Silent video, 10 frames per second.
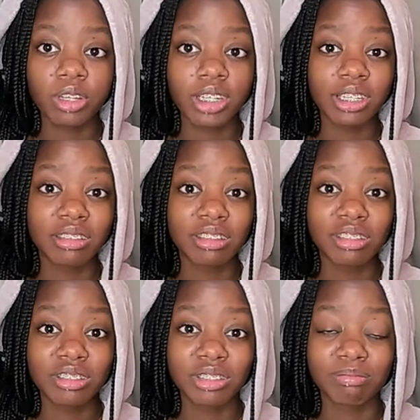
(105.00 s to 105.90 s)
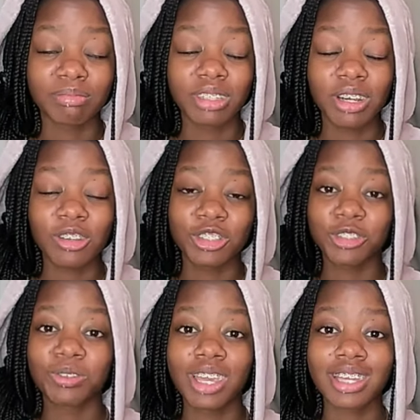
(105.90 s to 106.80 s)
I'm gonna eat this, and I'll
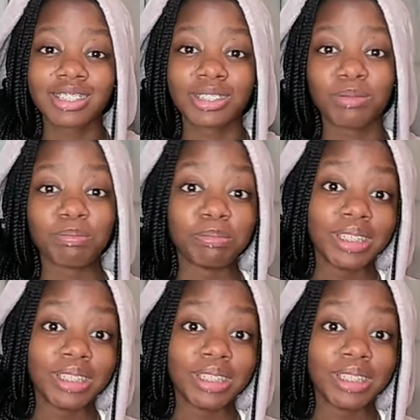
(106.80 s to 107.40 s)
see you guys in a